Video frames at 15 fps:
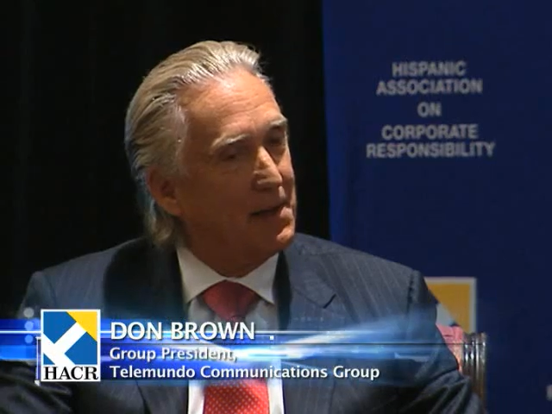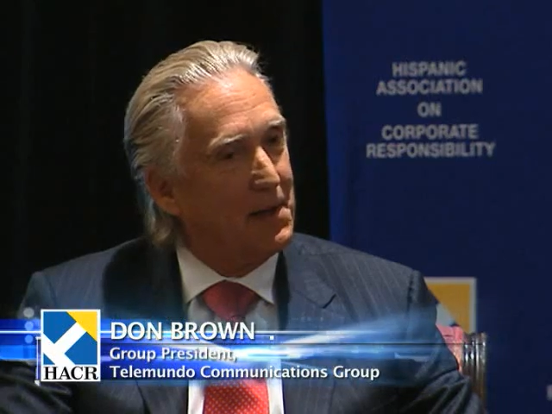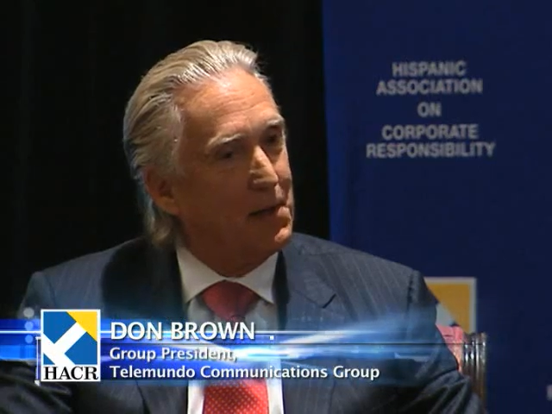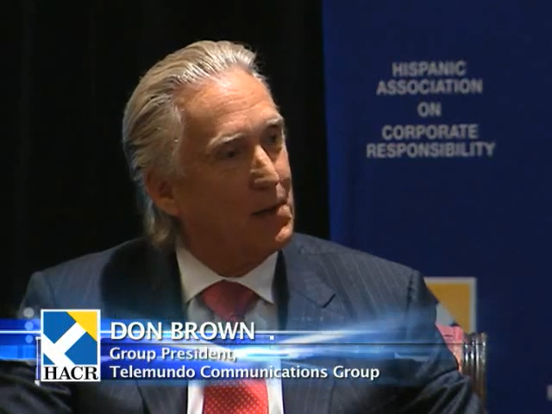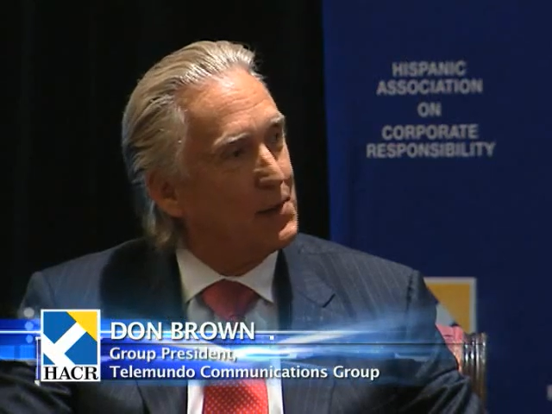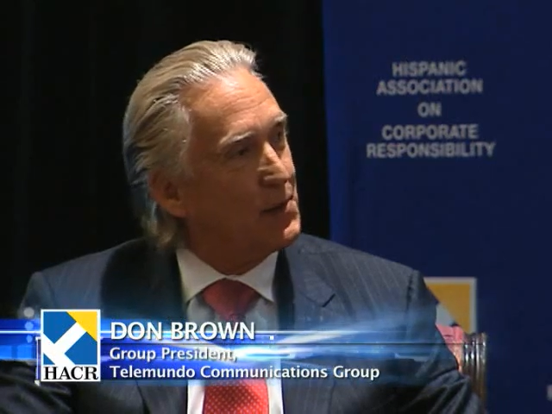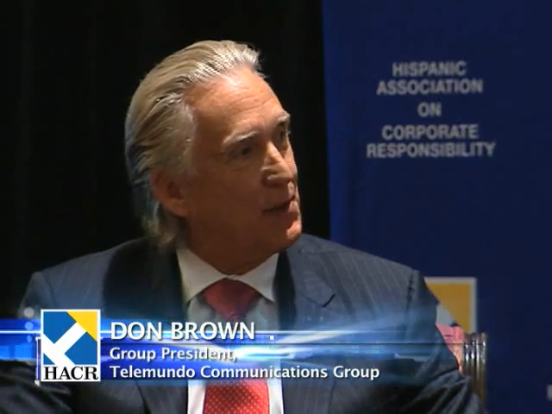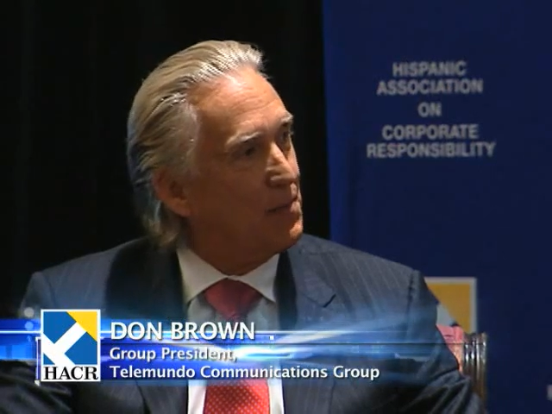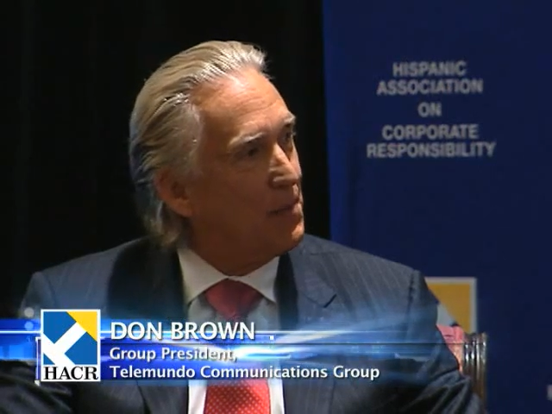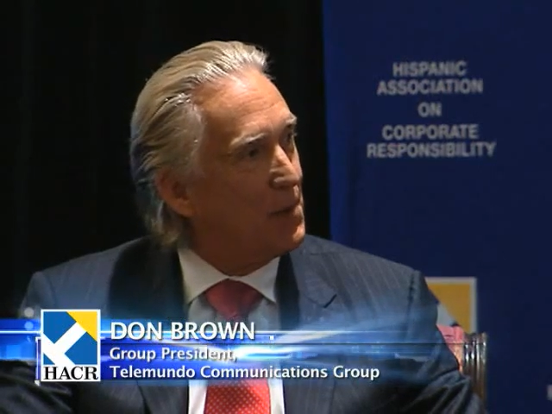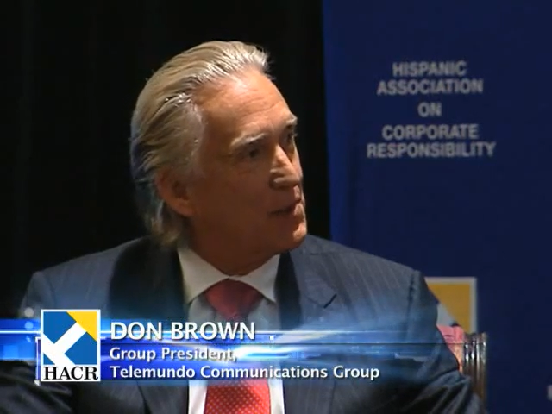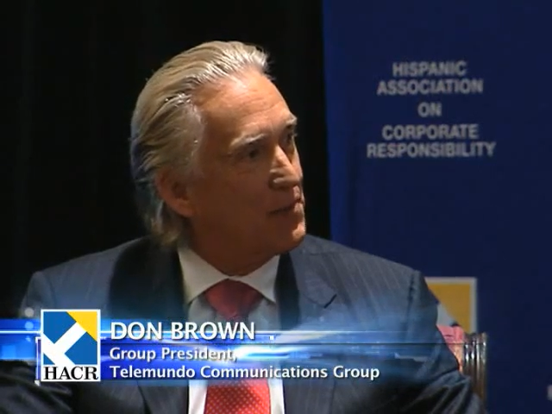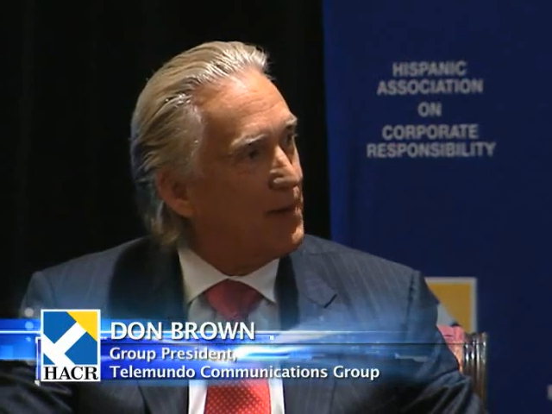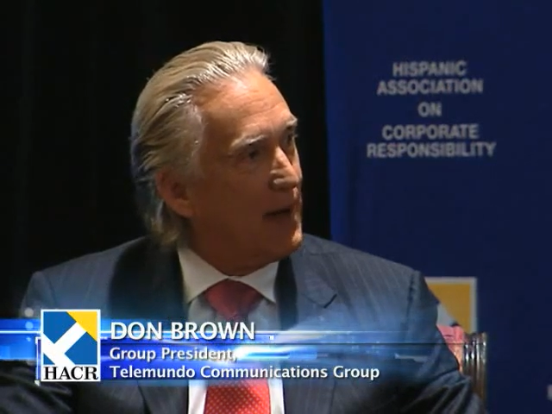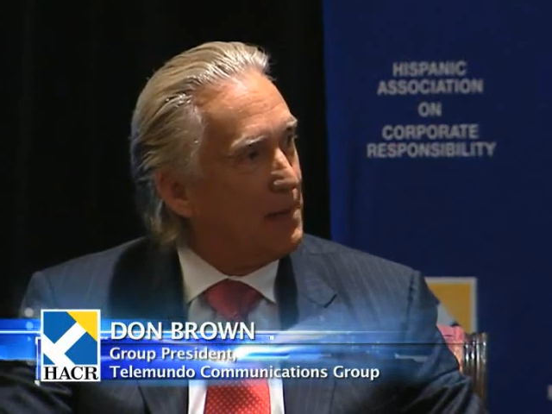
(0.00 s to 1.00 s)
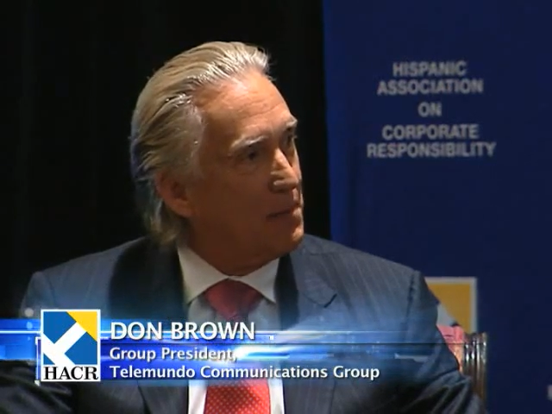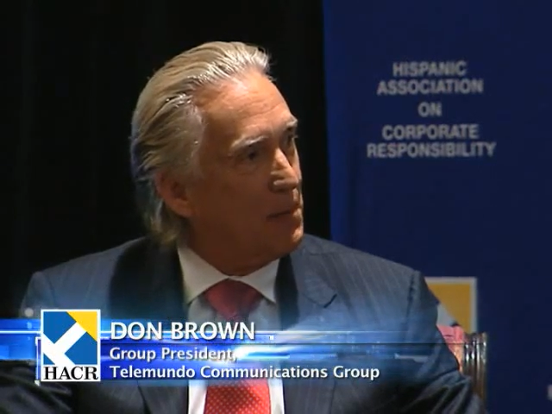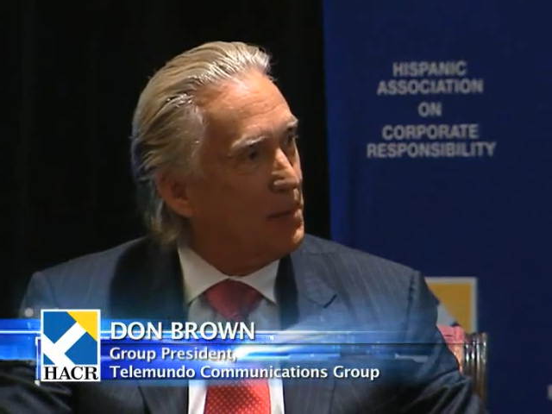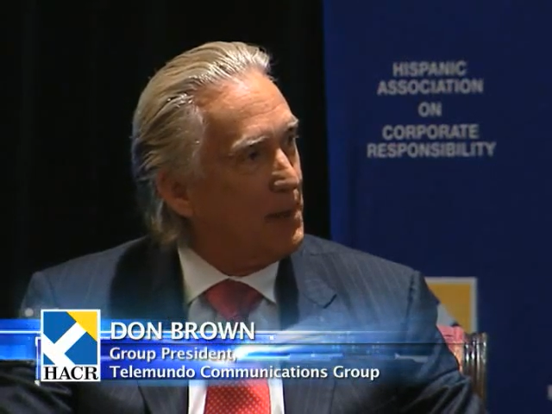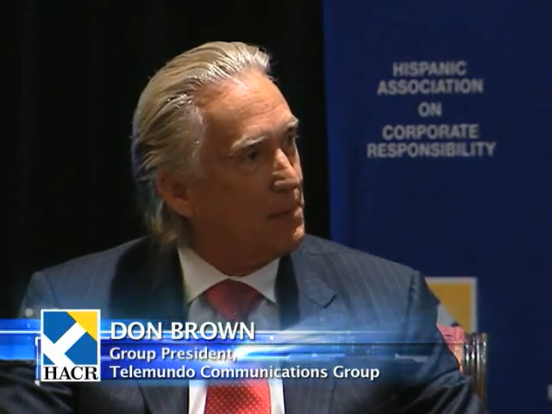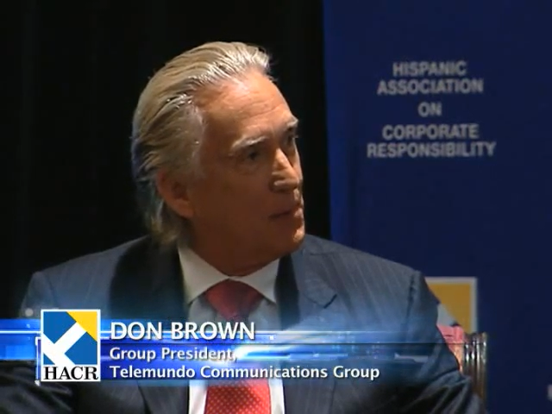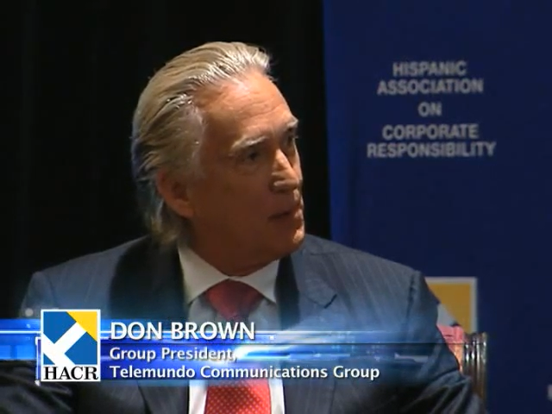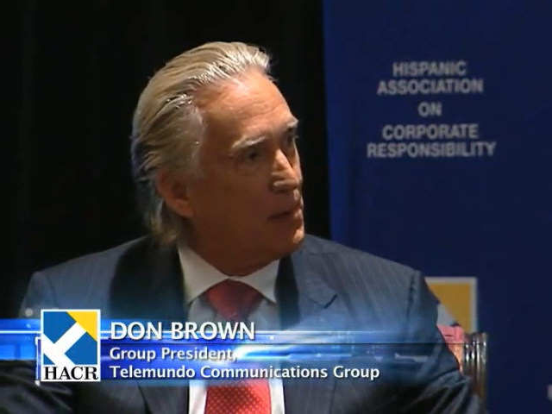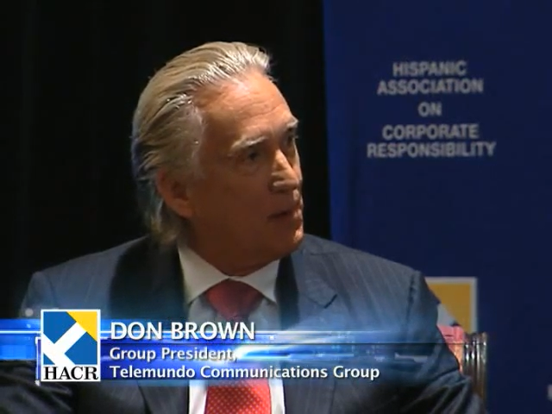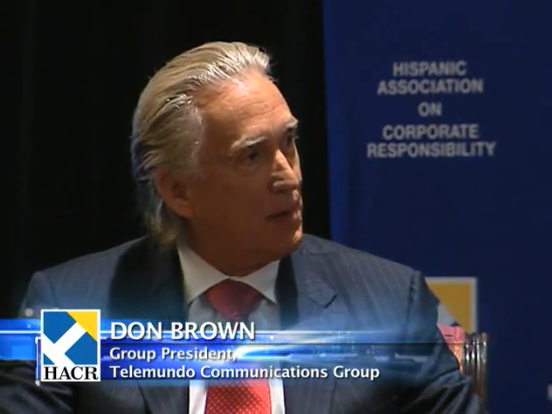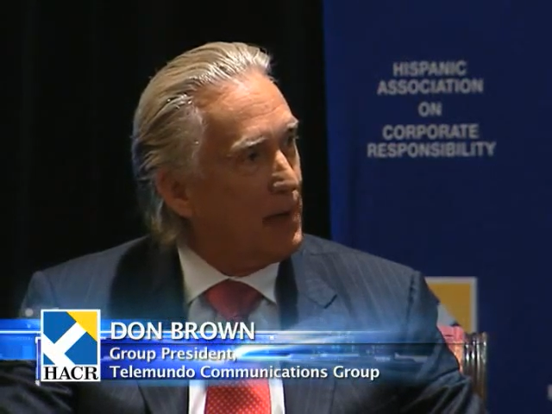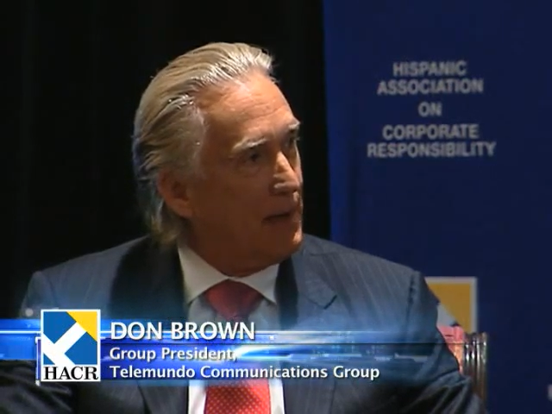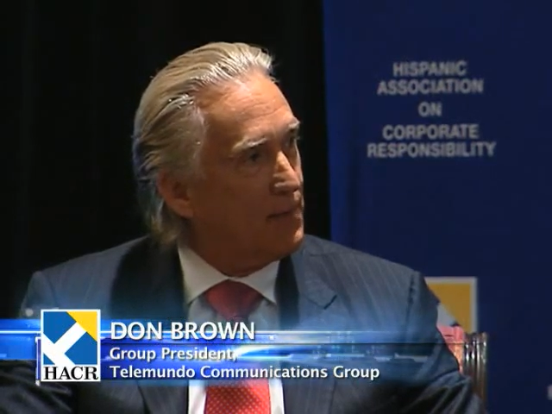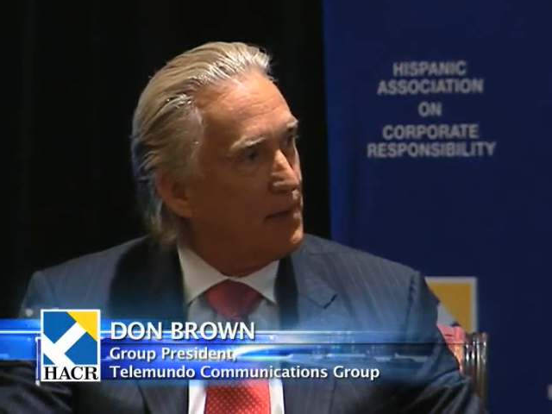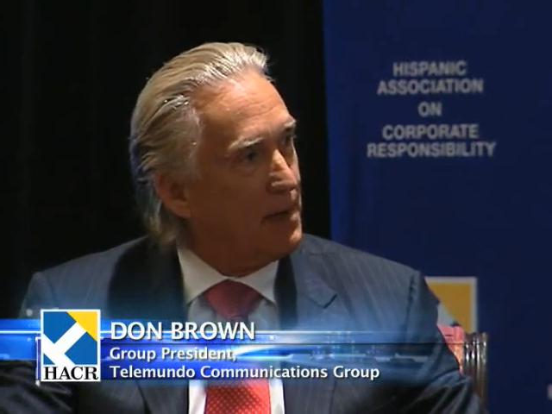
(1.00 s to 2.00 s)
and those are the most valuable people in your
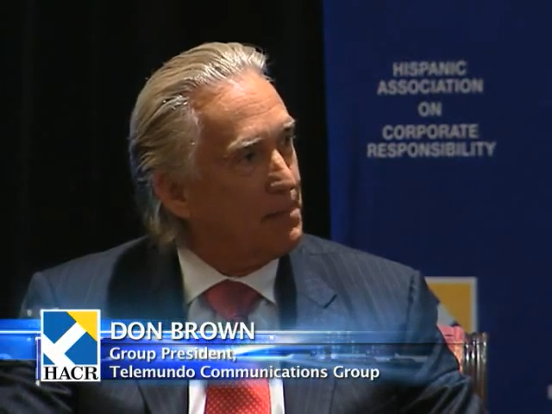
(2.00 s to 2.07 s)
life,